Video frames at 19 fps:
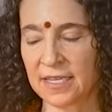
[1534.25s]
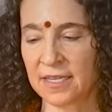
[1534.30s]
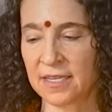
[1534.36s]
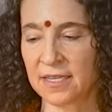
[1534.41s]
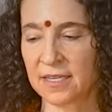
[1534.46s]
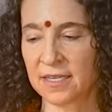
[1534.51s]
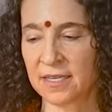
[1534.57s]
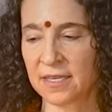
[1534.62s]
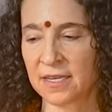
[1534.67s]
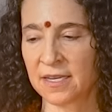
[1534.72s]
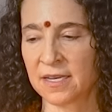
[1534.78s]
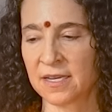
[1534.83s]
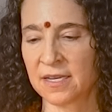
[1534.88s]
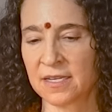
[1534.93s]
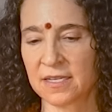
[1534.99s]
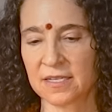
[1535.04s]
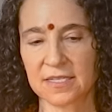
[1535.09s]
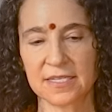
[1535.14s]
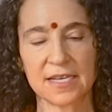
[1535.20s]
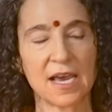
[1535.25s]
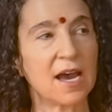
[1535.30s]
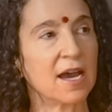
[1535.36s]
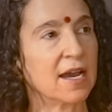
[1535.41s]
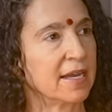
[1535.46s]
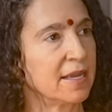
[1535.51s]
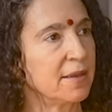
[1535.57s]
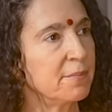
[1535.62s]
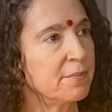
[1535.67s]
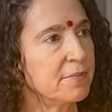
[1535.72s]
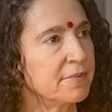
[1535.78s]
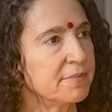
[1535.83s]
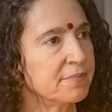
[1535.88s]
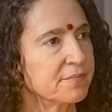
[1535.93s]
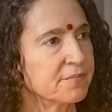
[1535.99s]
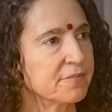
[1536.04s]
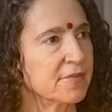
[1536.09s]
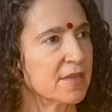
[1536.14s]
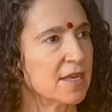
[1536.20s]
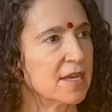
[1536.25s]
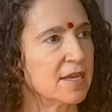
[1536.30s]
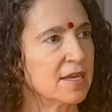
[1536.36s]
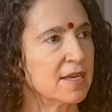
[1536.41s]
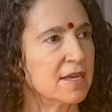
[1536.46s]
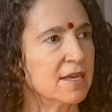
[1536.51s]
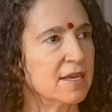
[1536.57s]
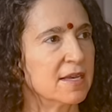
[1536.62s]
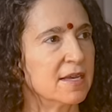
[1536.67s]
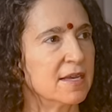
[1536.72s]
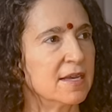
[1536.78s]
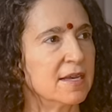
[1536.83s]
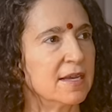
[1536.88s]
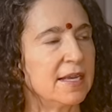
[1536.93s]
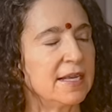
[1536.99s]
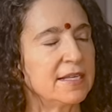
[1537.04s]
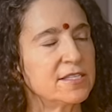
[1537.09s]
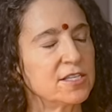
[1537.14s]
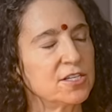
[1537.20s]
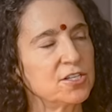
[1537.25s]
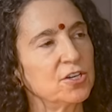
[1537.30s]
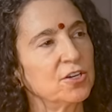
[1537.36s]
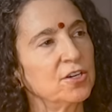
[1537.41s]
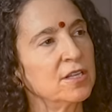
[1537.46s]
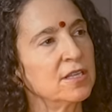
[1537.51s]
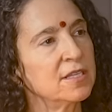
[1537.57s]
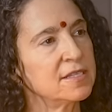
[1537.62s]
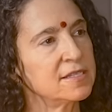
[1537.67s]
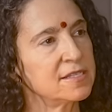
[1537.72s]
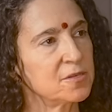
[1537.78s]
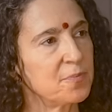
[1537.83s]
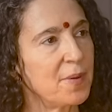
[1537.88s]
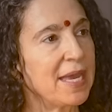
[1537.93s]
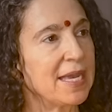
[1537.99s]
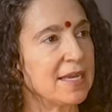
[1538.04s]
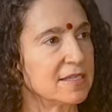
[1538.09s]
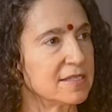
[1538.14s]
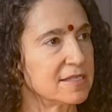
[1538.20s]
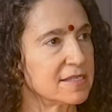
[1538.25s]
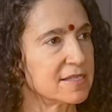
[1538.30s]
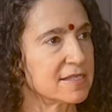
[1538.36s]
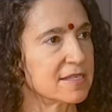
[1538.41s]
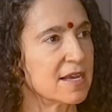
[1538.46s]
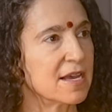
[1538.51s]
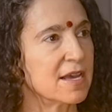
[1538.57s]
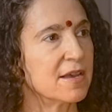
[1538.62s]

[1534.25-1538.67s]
in time, it's eternal in space.